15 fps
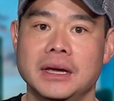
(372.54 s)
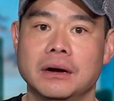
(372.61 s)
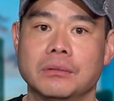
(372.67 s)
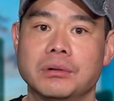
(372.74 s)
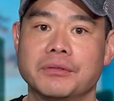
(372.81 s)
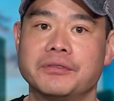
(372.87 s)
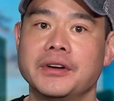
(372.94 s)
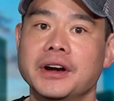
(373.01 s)

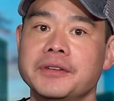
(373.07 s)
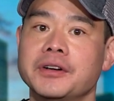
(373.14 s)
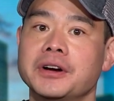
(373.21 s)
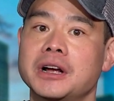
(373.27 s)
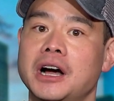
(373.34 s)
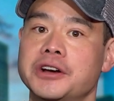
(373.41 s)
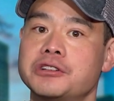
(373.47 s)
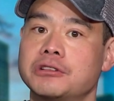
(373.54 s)
we're very very
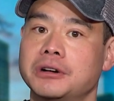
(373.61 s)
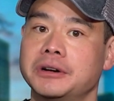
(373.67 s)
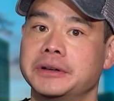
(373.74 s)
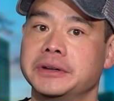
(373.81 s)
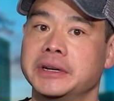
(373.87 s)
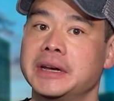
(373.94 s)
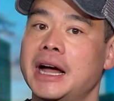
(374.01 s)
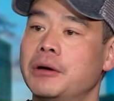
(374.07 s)

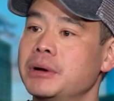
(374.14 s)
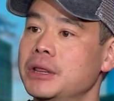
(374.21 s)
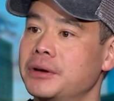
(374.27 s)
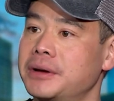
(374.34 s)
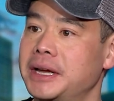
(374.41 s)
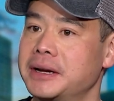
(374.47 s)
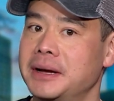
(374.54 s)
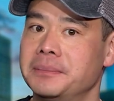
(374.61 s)
contrarian in how we
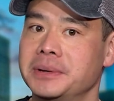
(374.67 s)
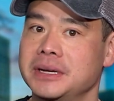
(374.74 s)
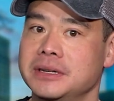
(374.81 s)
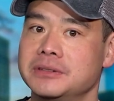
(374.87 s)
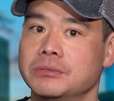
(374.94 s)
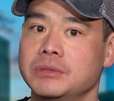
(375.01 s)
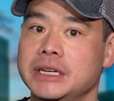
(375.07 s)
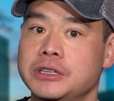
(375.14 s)
look at
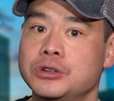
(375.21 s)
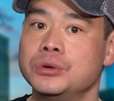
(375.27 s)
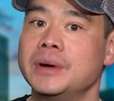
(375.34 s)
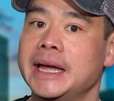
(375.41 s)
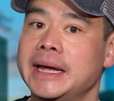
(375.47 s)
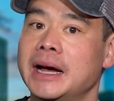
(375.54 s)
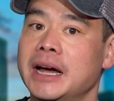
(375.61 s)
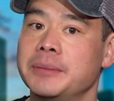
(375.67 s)
companies. We do
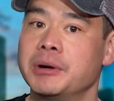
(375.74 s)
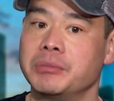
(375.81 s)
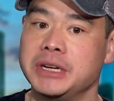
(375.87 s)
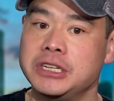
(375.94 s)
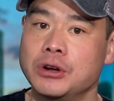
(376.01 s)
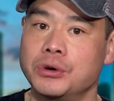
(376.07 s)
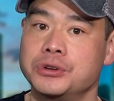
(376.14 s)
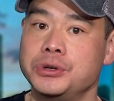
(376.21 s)
AI, but we
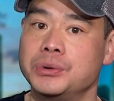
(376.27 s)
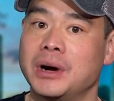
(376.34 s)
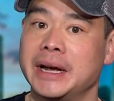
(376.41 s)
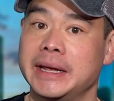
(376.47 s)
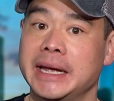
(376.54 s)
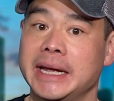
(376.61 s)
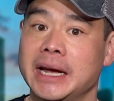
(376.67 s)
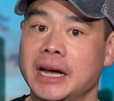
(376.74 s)
don't do
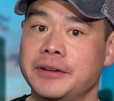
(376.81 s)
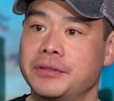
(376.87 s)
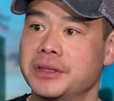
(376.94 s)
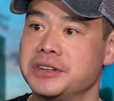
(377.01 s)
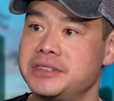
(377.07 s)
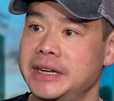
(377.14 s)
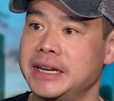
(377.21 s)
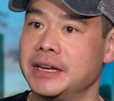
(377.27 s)
AI for the
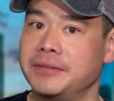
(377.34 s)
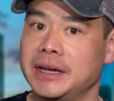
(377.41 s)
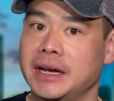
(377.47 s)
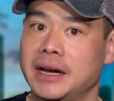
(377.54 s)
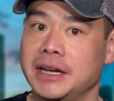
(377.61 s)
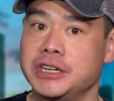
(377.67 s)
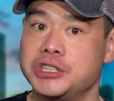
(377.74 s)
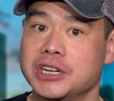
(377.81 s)
sake of
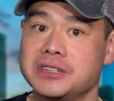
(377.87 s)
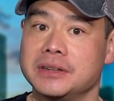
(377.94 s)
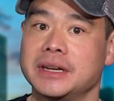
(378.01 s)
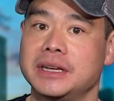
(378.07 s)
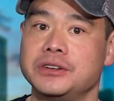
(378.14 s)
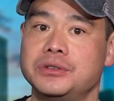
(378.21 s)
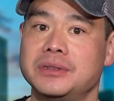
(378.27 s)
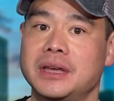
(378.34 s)
AI. Just like
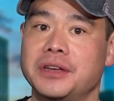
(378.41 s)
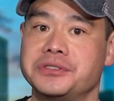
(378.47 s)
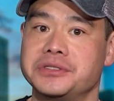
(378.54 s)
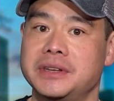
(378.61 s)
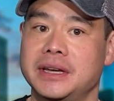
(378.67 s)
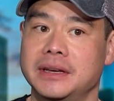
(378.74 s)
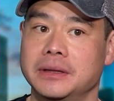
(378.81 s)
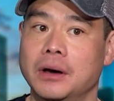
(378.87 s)
in
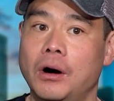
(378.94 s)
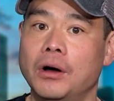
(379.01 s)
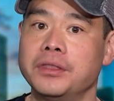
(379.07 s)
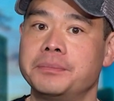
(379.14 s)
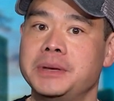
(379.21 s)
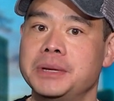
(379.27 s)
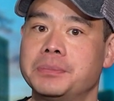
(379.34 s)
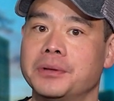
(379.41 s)
2010, all the
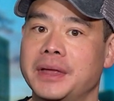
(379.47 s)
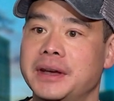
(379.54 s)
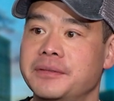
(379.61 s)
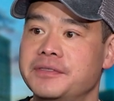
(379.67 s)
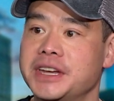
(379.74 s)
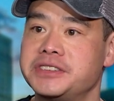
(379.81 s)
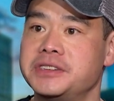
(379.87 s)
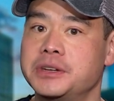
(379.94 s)
people that
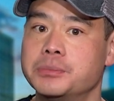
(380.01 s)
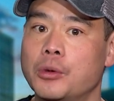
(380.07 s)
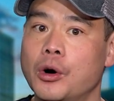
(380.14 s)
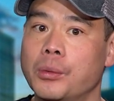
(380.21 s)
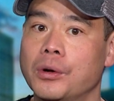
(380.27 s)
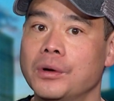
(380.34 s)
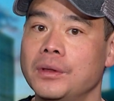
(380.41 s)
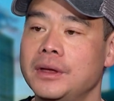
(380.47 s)
invested in
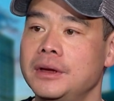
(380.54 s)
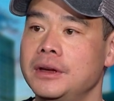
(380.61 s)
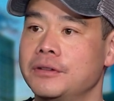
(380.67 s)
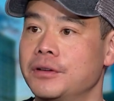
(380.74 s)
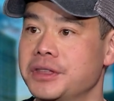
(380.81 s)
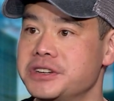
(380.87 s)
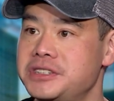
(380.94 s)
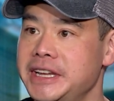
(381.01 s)
mobile
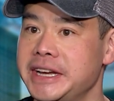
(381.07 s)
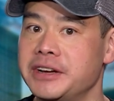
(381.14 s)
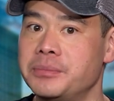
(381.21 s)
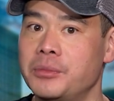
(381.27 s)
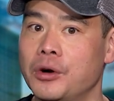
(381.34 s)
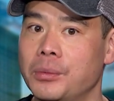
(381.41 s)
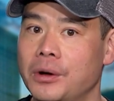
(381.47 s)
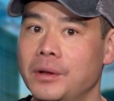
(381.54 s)
for the sake of
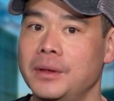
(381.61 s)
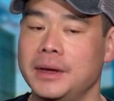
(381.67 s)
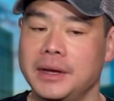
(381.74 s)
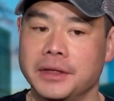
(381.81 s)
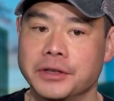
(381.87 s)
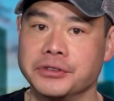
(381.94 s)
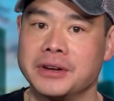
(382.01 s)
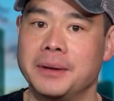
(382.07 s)
mobile,
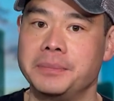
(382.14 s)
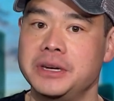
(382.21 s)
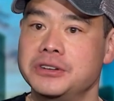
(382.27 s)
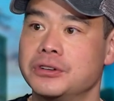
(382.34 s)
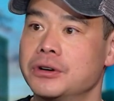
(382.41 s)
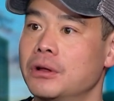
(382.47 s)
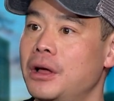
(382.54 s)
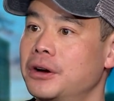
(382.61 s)
those companies
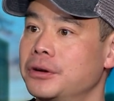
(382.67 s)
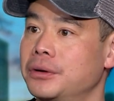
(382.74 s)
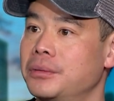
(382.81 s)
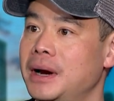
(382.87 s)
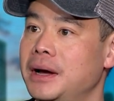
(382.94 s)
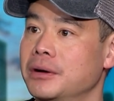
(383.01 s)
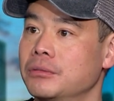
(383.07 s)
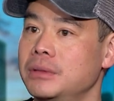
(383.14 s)
are no longer
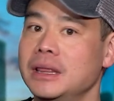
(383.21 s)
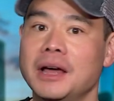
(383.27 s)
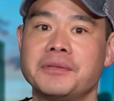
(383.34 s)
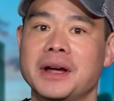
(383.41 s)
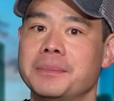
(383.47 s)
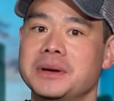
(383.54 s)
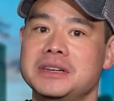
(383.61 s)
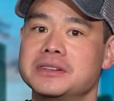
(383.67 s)
around. We love
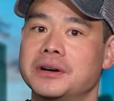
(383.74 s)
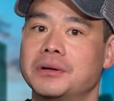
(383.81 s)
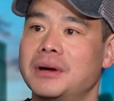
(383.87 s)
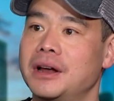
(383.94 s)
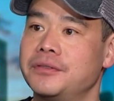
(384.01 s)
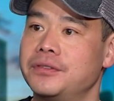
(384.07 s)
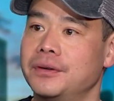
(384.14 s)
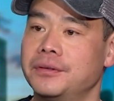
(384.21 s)
companies that are
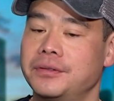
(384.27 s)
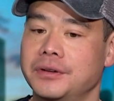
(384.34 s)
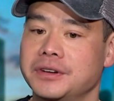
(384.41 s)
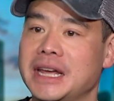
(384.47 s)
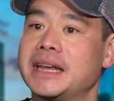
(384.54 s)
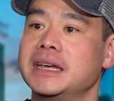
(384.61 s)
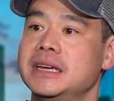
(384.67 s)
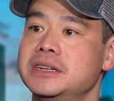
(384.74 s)
around for, for
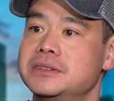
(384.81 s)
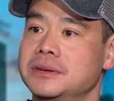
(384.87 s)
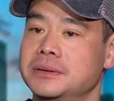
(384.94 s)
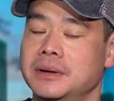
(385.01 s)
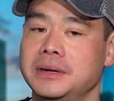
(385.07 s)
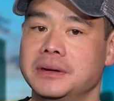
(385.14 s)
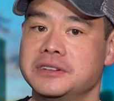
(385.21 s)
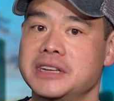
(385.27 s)
decades and,
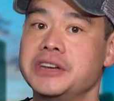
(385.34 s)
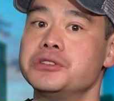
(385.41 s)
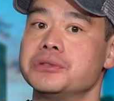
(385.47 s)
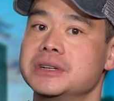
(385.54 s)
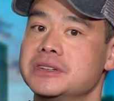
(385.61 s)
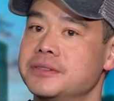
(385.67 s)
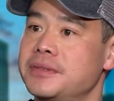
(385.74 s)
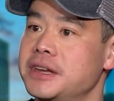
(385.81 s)
and
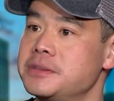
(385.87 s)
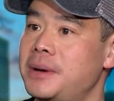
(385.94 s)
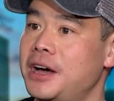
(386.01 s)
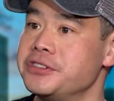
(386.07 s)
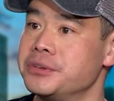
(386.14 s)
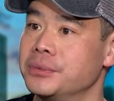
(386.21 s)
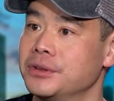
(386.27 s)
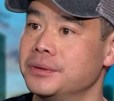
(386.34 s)
centuries, if that's
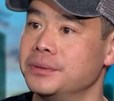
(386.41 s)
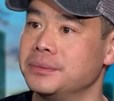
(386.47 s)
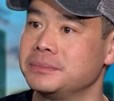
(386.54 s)
possible.